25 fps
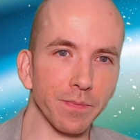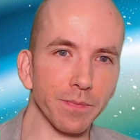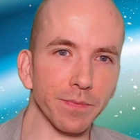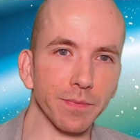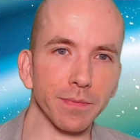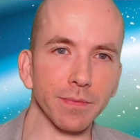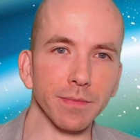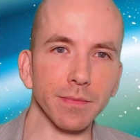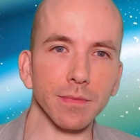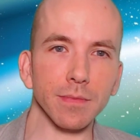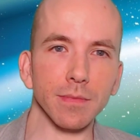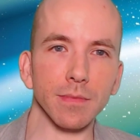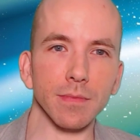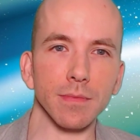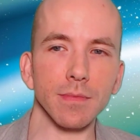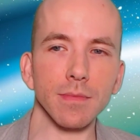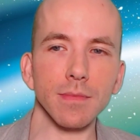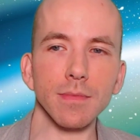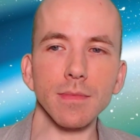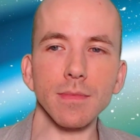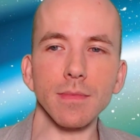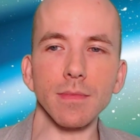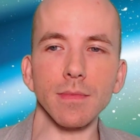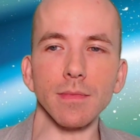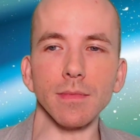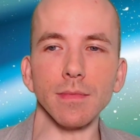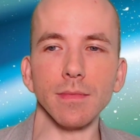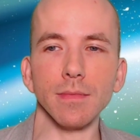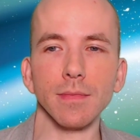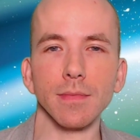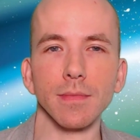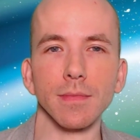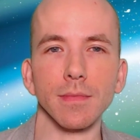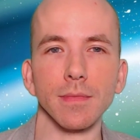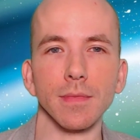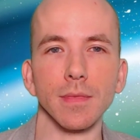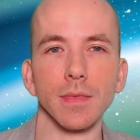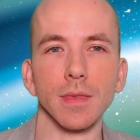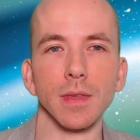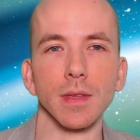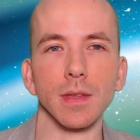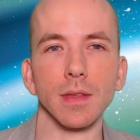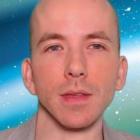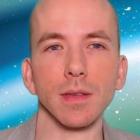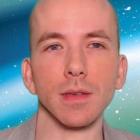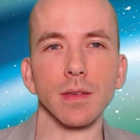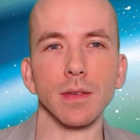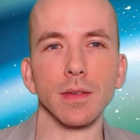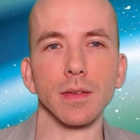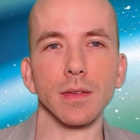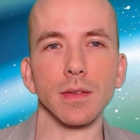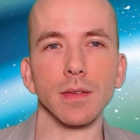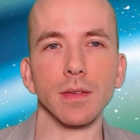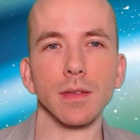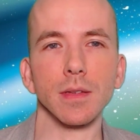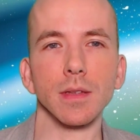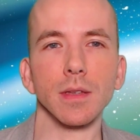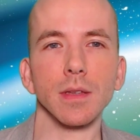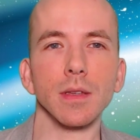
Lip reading: (silence)